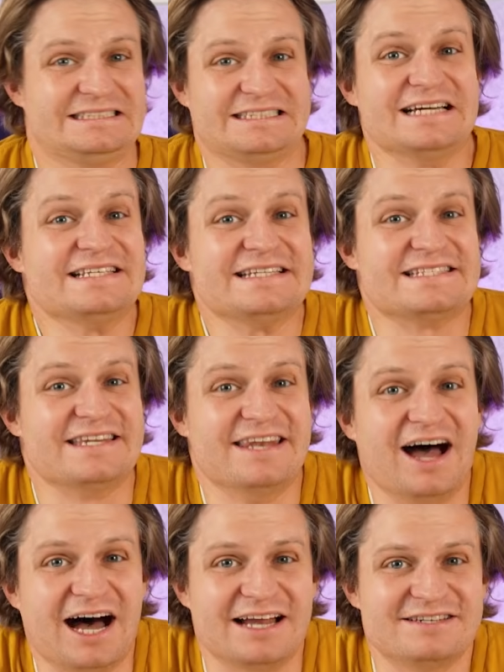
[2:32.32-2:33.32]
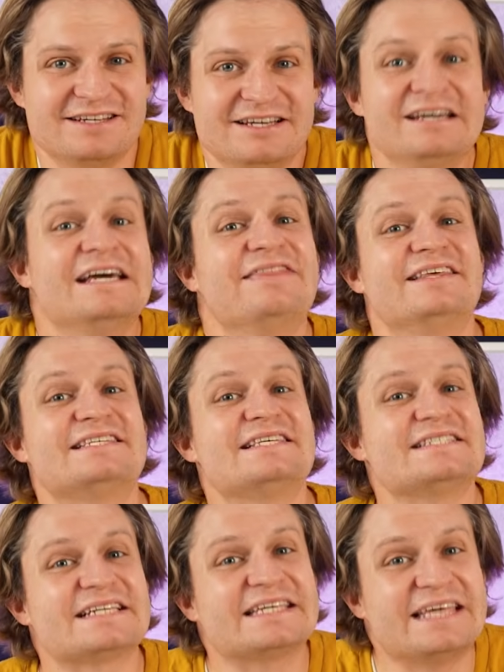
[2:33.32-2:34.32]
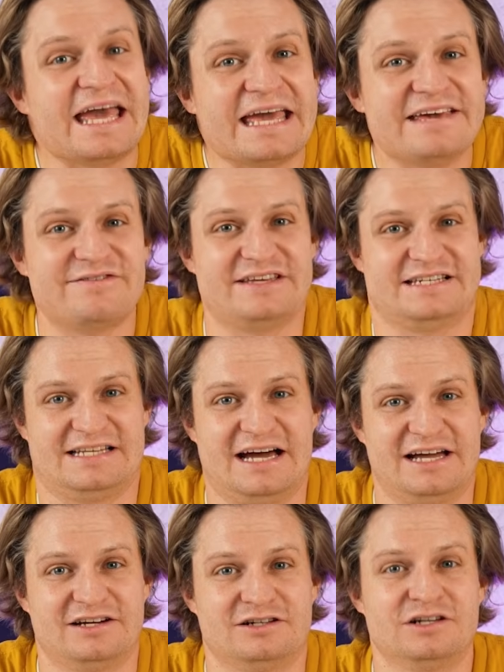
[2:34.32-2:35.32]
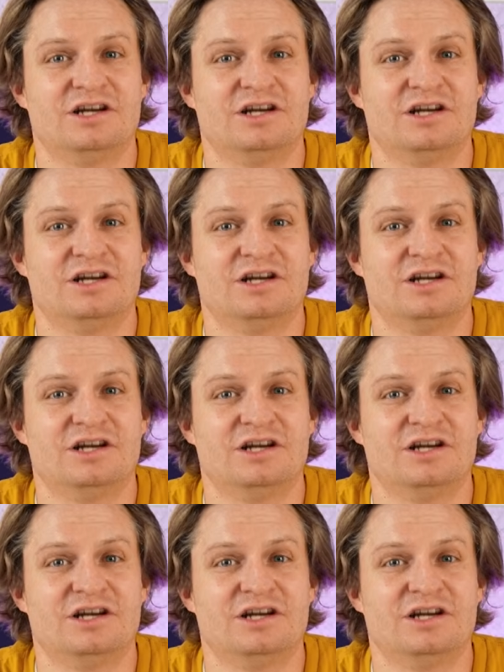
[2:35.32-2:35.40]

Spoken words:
because it's not. This is a cave-in tile.